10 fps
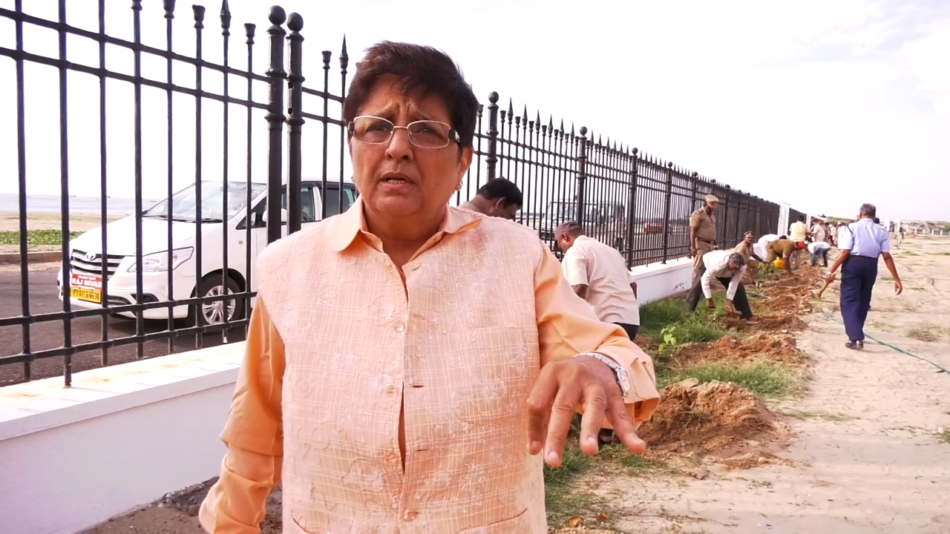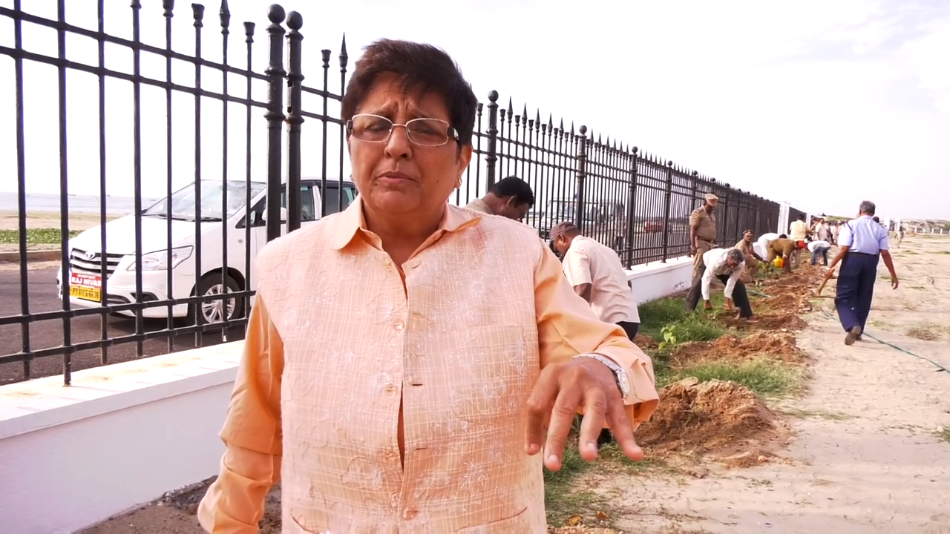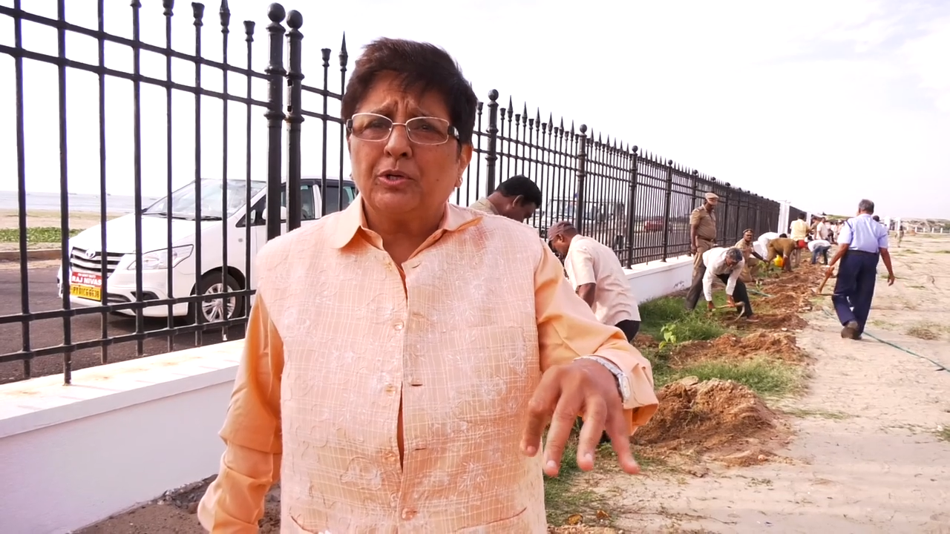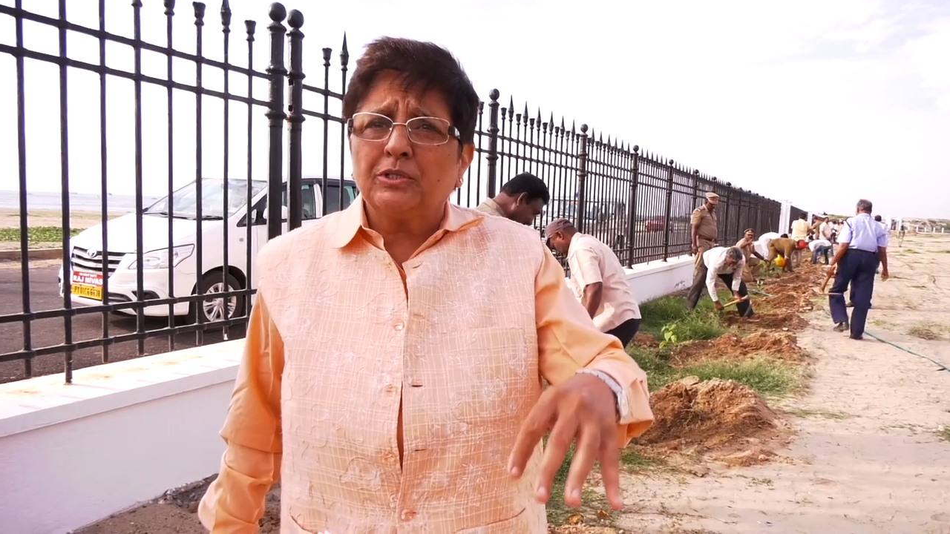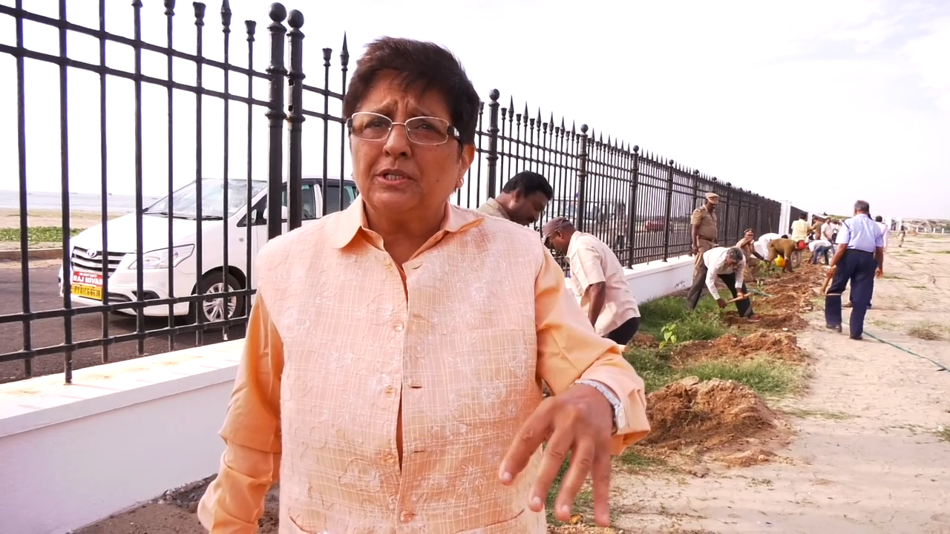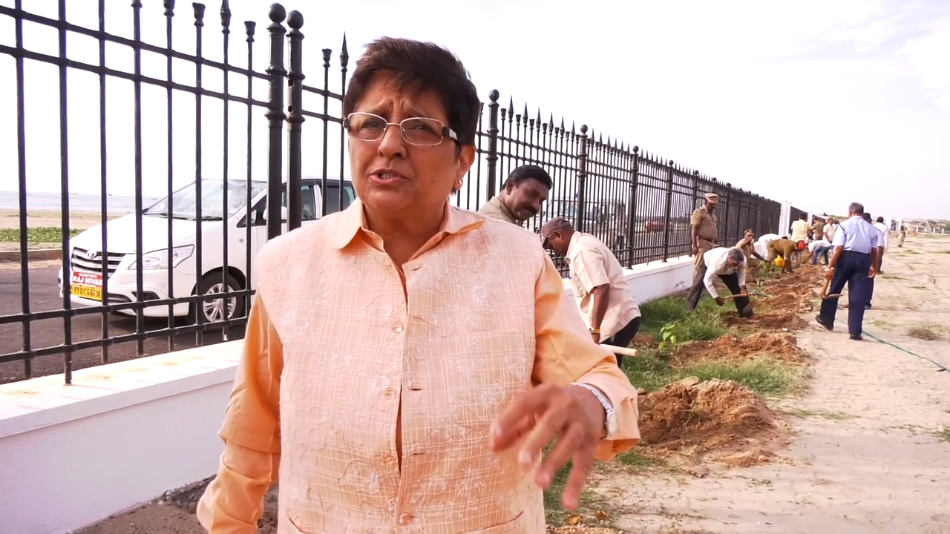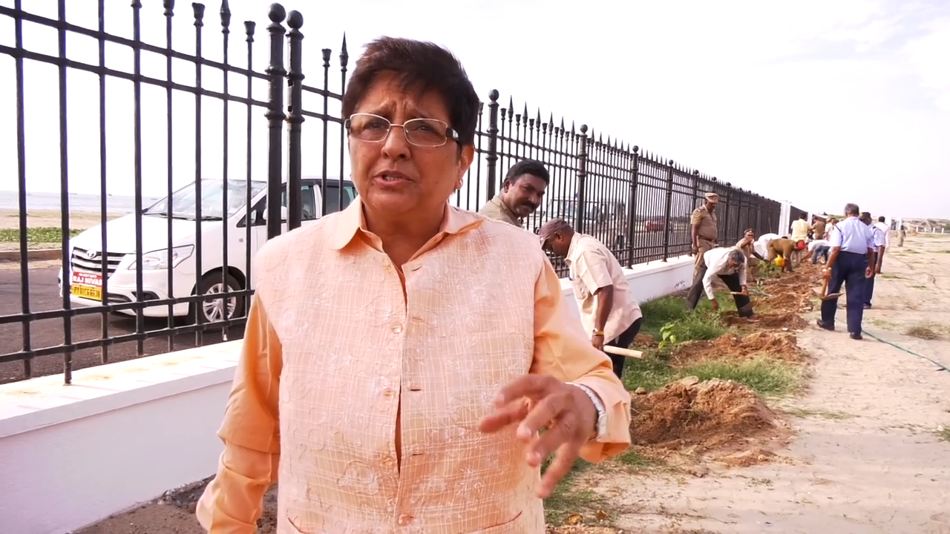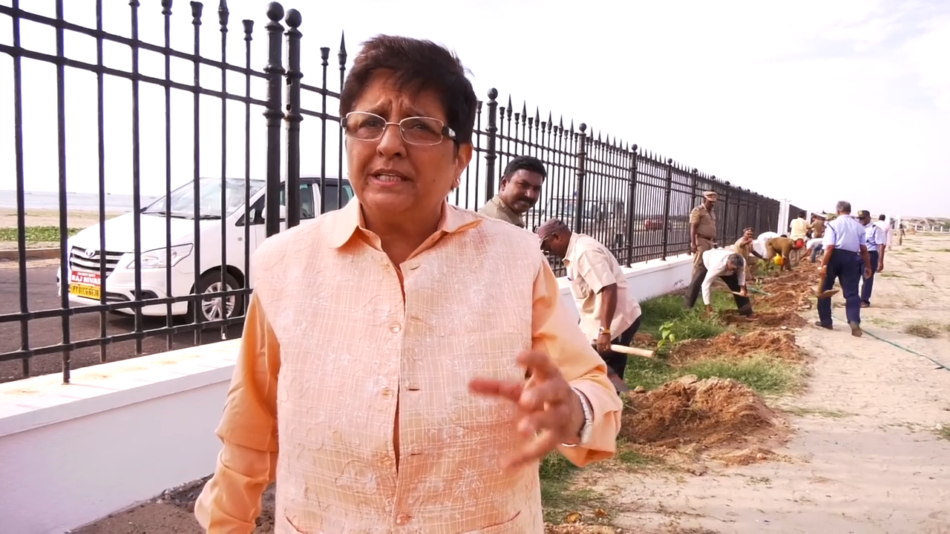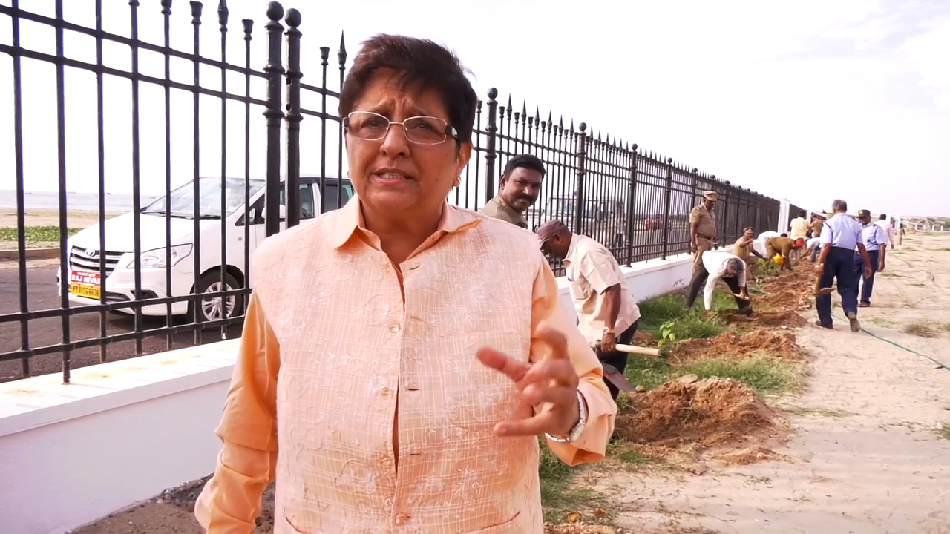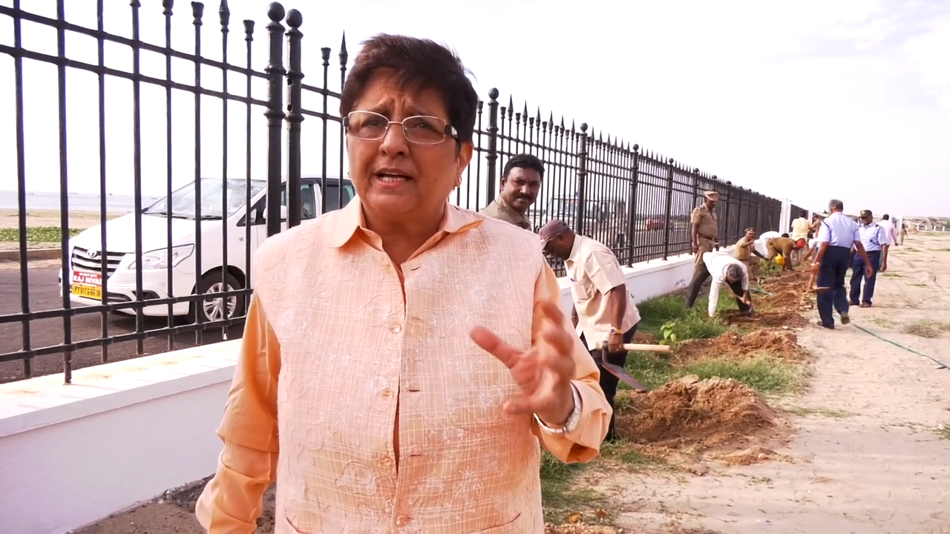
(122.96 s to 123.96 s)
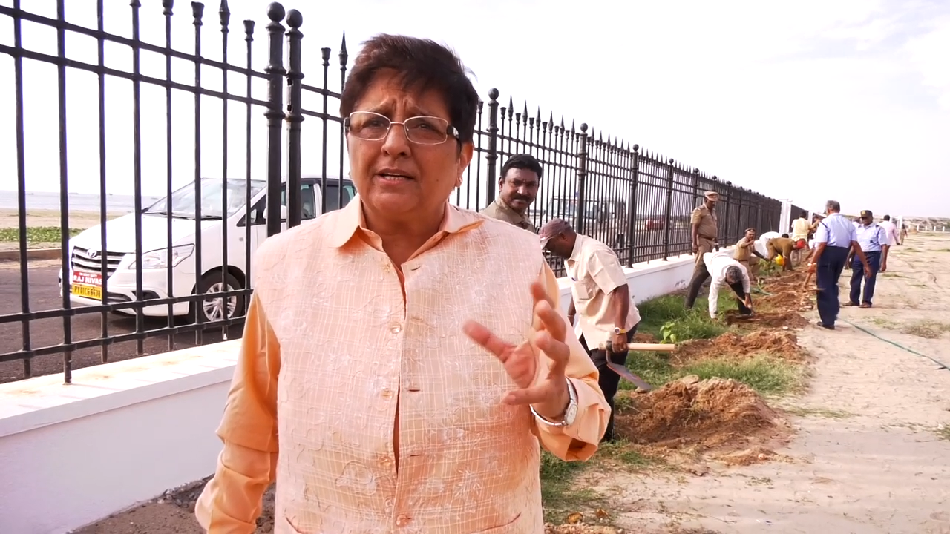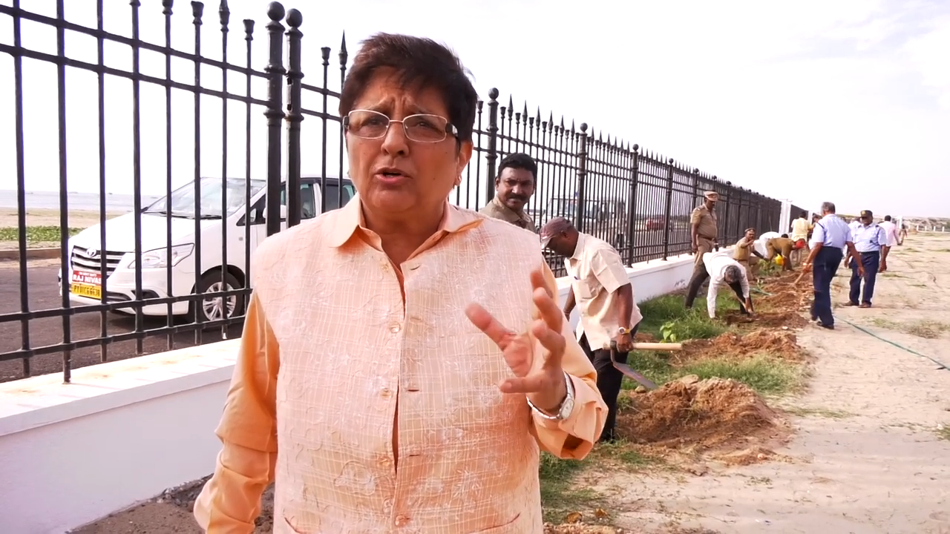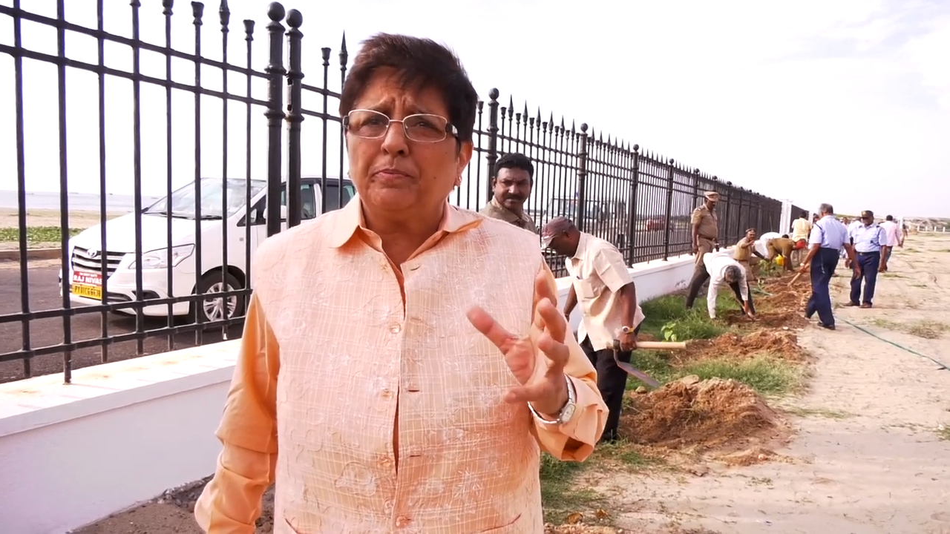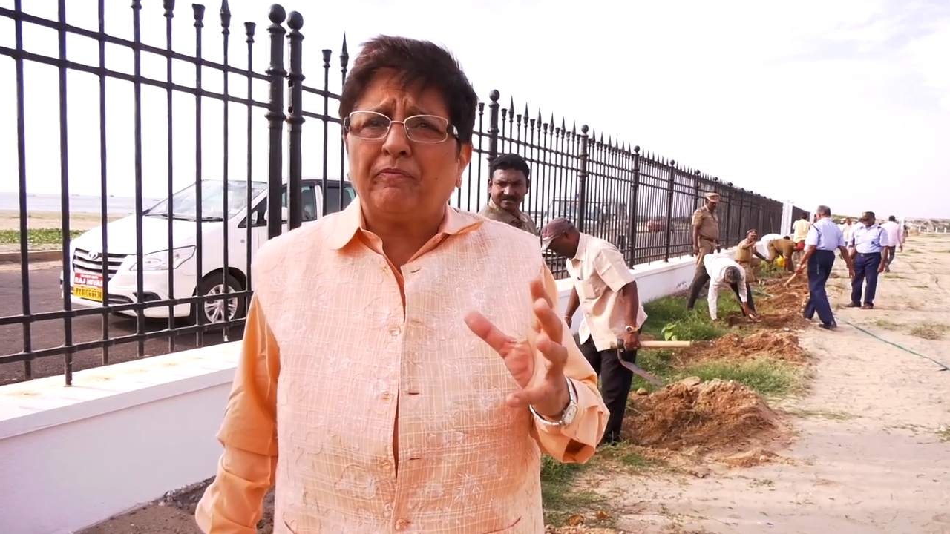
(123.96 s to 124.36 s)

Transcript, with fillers: Because the trees cannot